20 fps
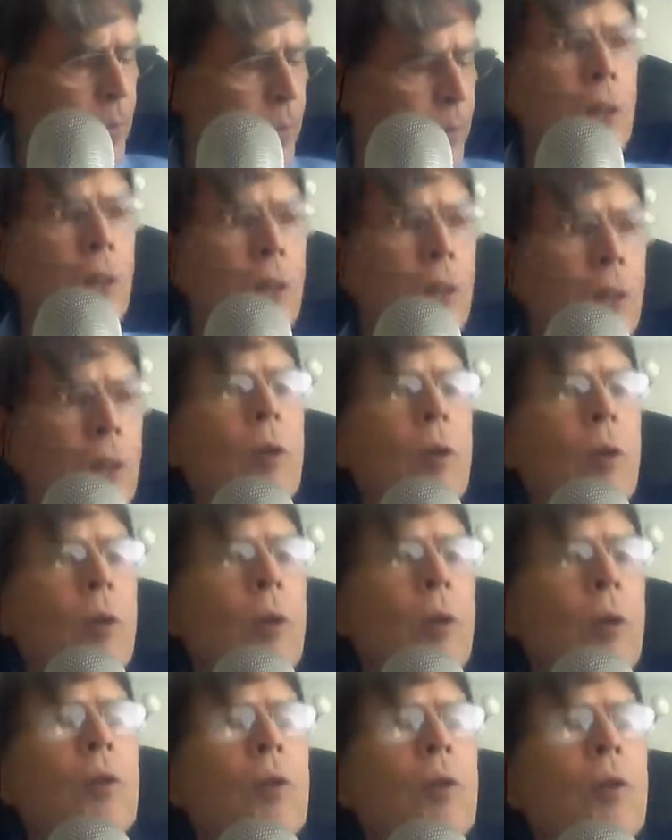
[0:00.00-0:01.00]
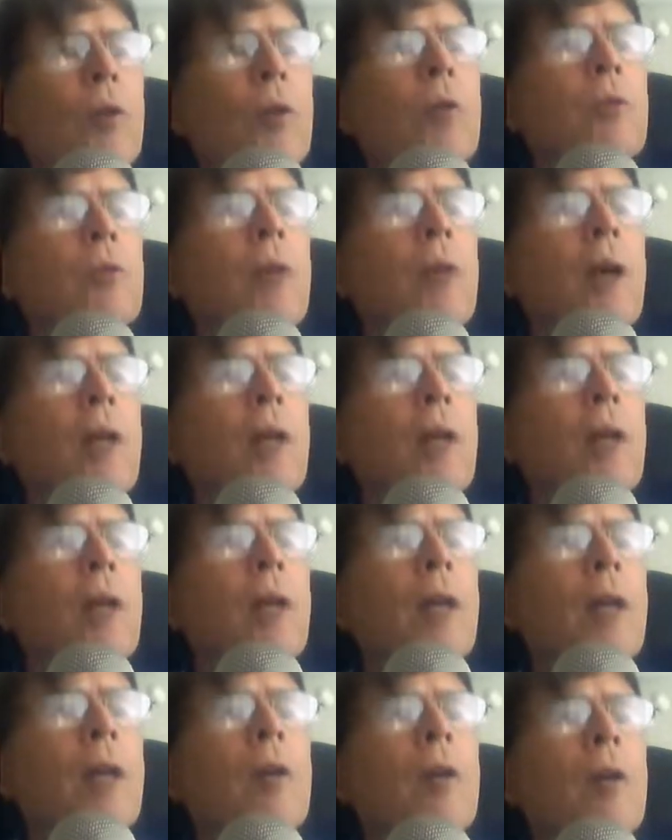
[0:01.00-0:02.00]
so if you want to try
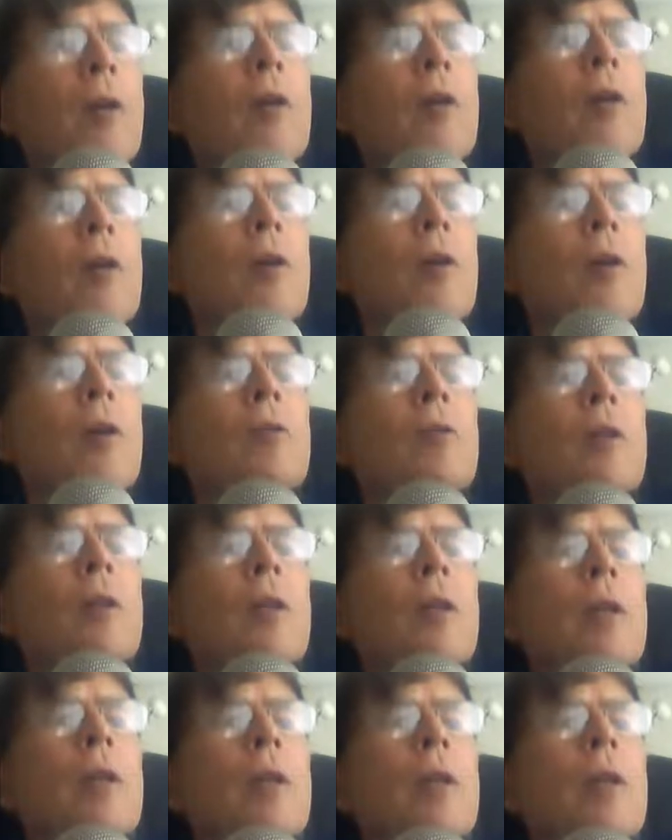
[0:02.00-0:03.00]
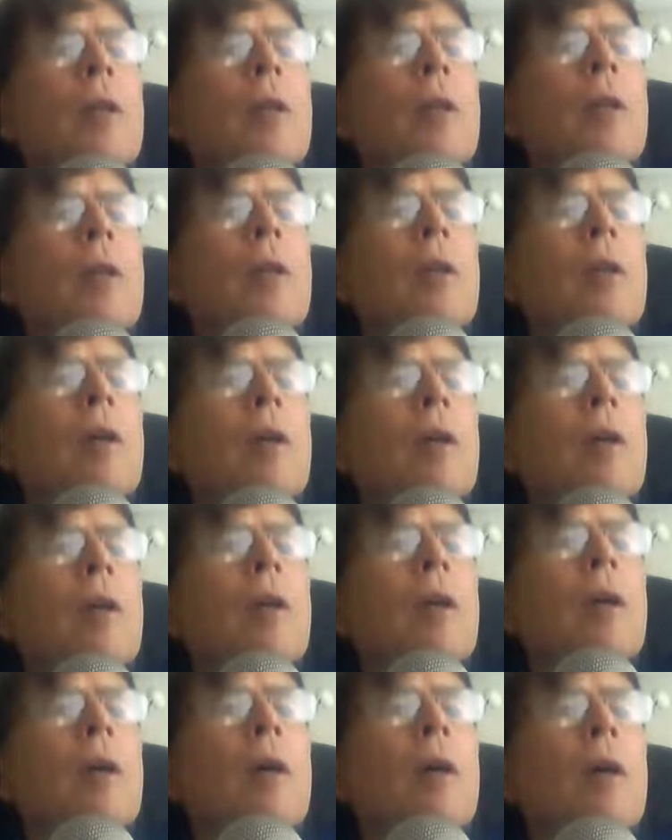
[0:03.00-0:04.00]
self-therapy journey,
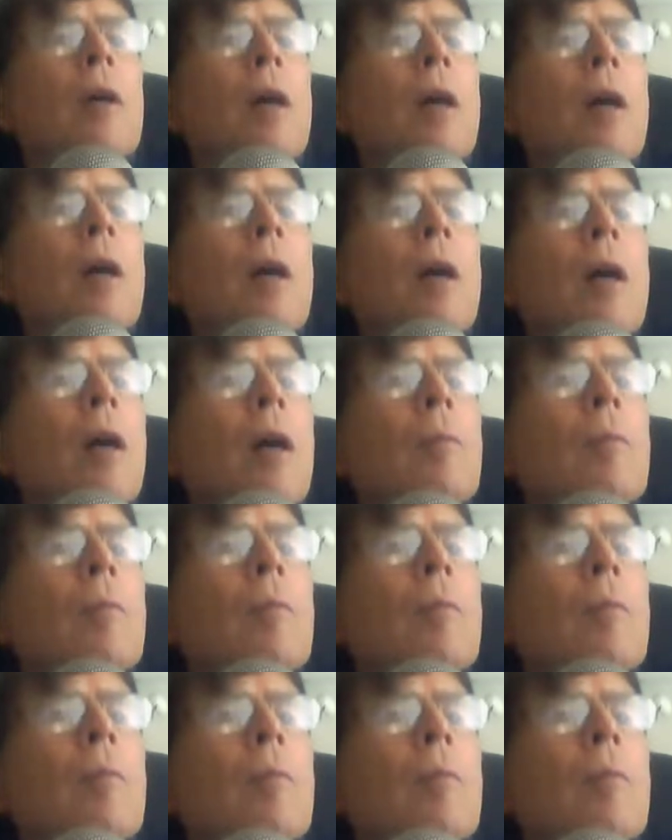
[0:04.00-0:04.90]
um,